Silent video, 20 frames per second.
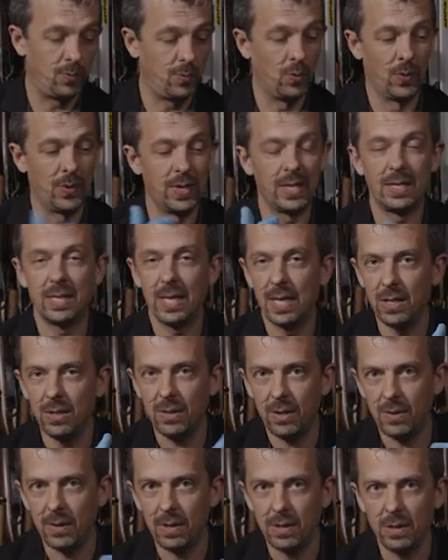for this
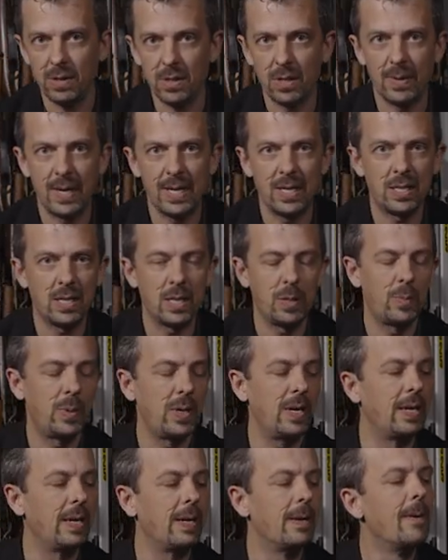is 32
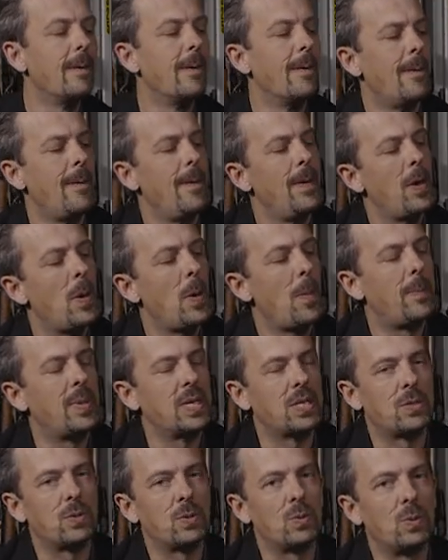ACP,
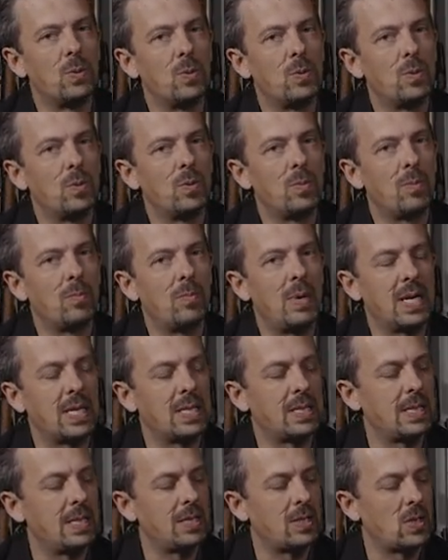pistol
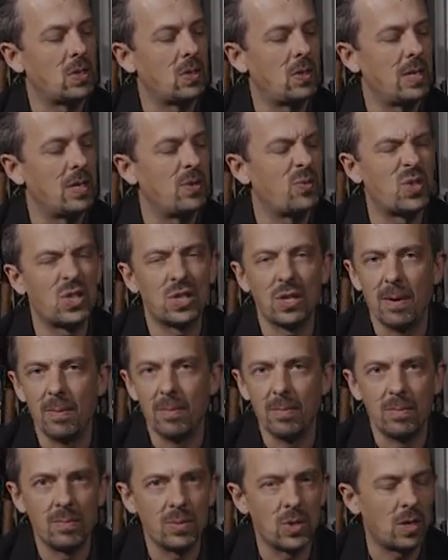magazine design of
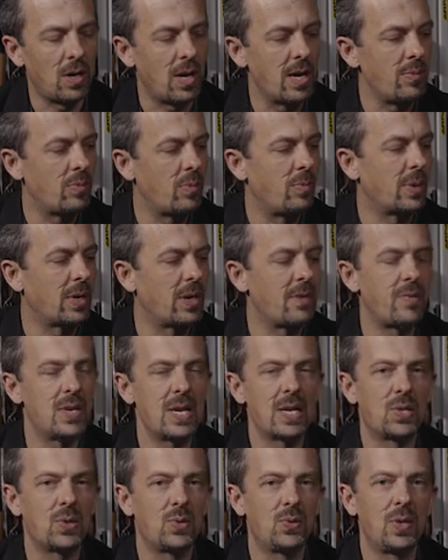some type, but I've
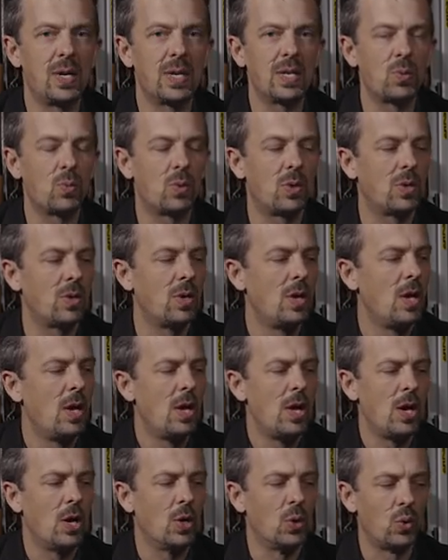yet to find one.
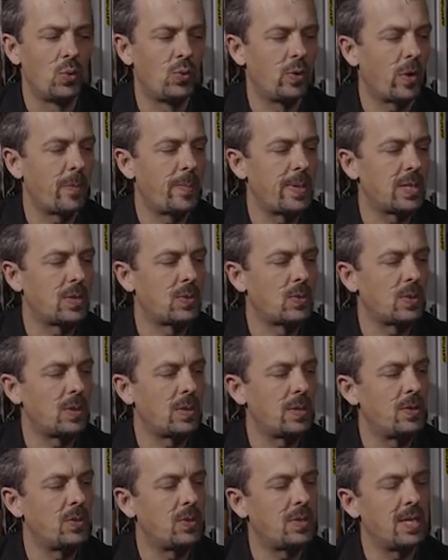An awful lot of pistols in
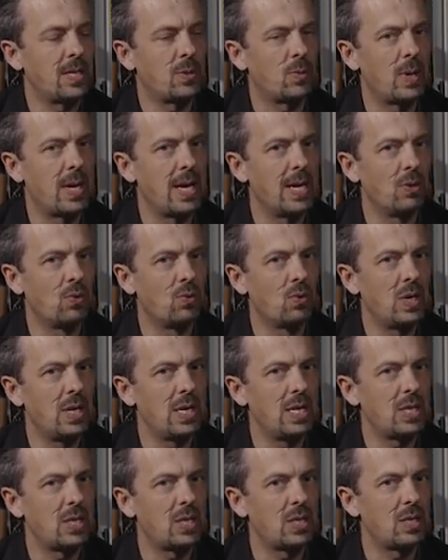those days were heel
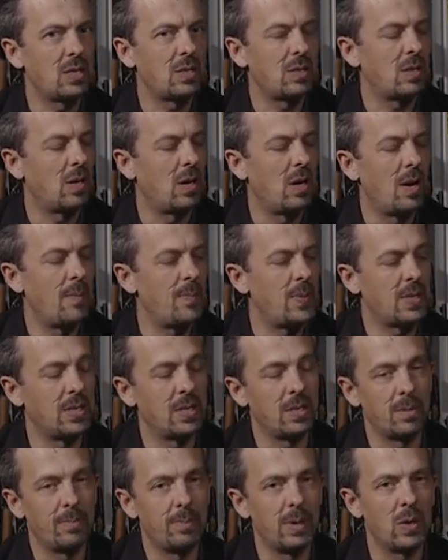release. This
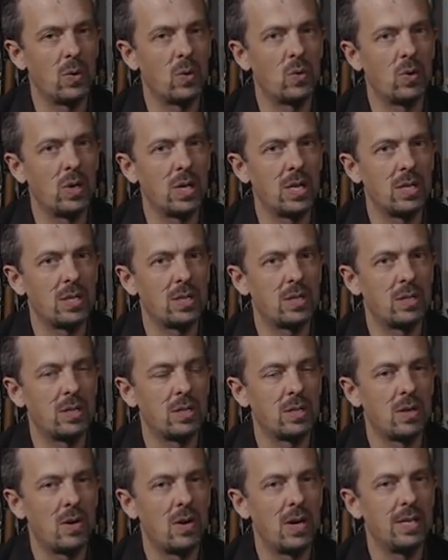is a button release
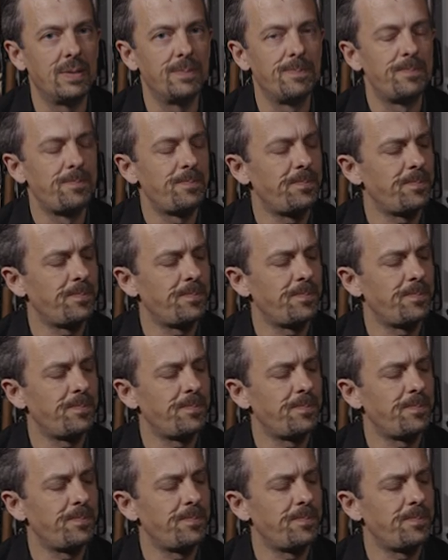design.